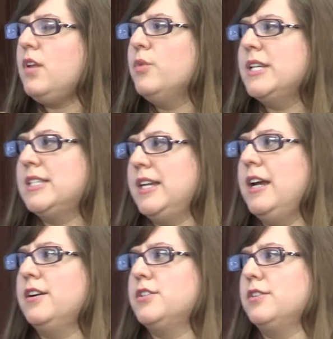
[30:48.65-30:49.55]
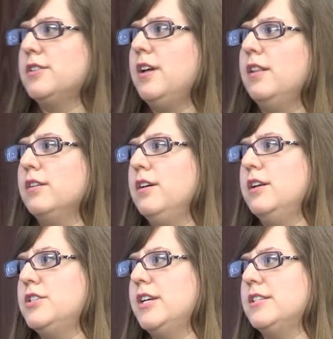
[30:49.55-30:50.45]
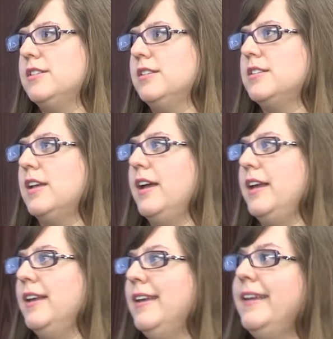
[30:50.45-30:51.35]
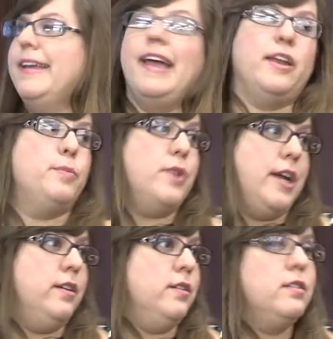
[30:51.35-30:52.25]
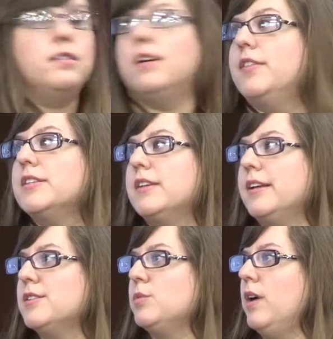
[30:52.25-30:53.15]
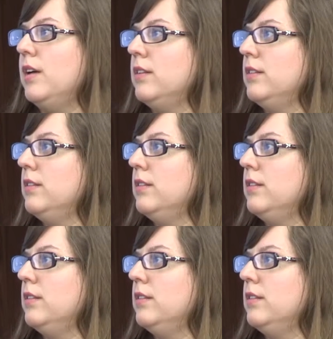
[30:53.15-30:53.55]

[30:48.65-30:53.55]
raised characters, color contrast in the sign, and Braille on the sign as well.